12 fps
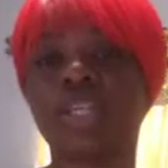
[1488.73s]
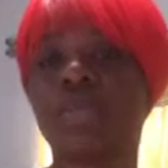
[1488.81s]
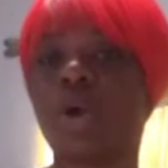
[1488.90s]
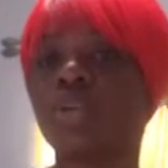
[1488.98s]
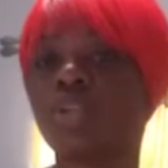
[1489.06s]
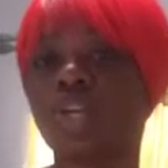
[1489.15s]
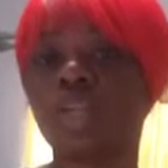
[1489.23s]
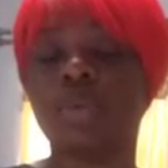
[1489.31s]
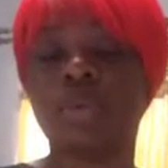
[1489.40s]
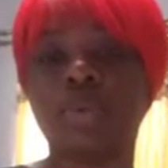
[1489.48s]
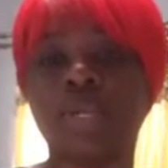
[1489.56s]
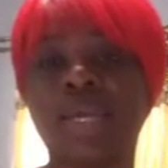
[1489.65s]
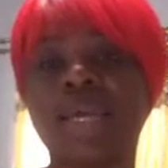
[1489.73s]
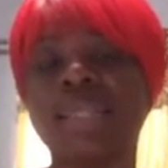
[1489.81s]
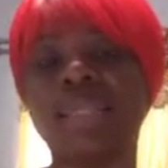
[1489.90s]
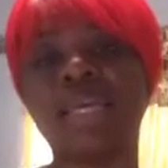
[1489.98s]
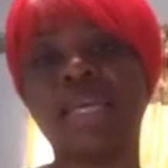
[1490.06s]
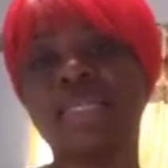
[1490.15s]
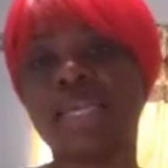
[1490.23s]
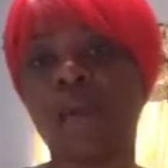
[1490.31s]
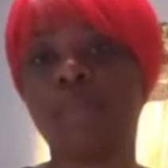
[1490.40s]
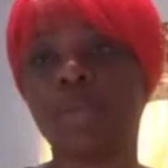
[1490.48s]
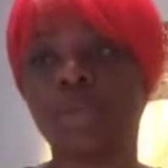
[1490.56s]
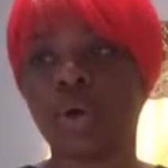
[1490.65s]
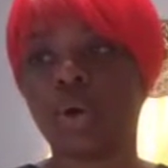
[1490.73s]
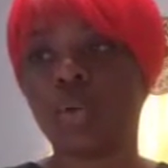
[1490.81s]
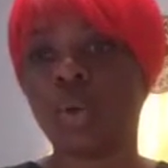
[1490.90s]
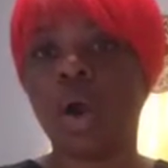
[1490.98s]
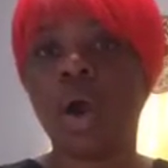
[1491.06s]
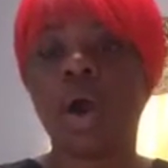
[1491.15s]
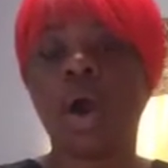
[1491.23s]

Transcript: I'm also going to be putting a link down below